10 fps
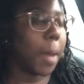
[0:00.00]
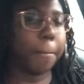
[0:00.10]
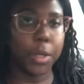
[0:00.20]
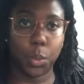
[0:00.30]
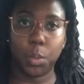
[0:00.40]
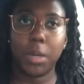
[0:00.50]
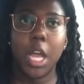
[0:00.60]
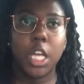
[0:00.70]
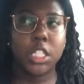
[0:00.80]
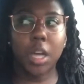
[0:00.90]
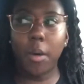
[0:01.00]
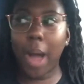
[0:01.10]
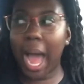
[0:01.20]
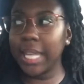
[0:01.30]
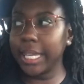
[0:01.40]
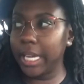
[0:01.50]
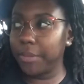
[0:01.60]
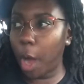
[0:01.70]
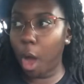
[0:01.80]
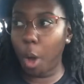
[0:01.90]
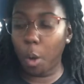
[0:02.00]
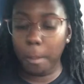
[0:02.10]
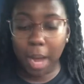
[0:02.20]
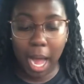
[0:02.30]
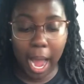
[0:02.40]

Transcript: Boom. So I leave home an